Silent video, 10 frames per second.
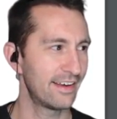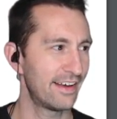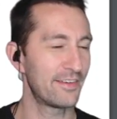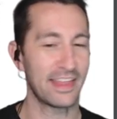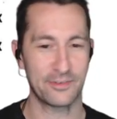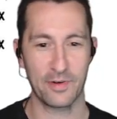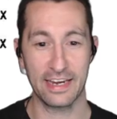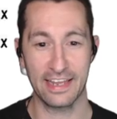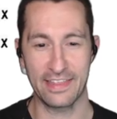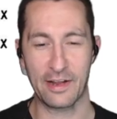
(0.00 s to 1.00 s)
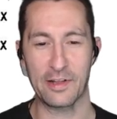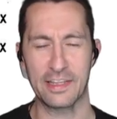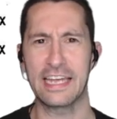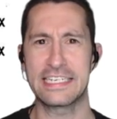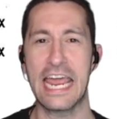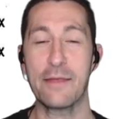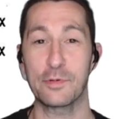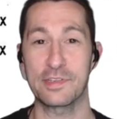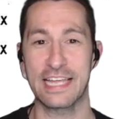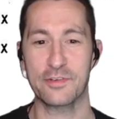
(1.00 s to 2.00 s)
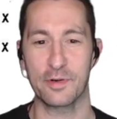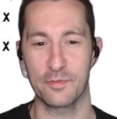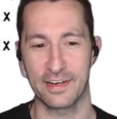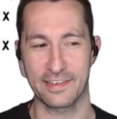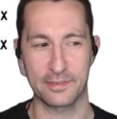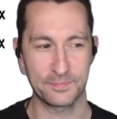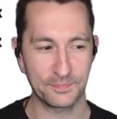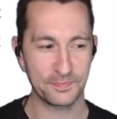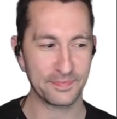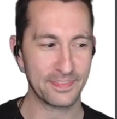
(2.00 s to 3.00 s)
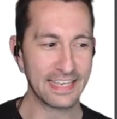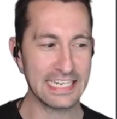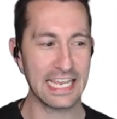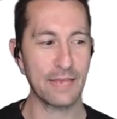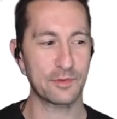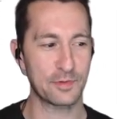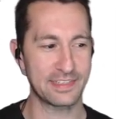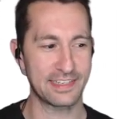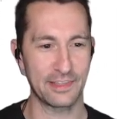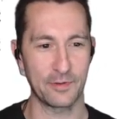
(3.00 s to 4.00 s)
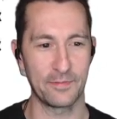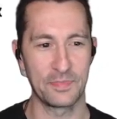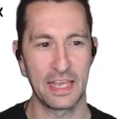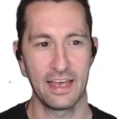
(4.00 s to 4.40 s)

Oh, that's right. And they call it, yeah, tables. That's what it was. Tables was the other one.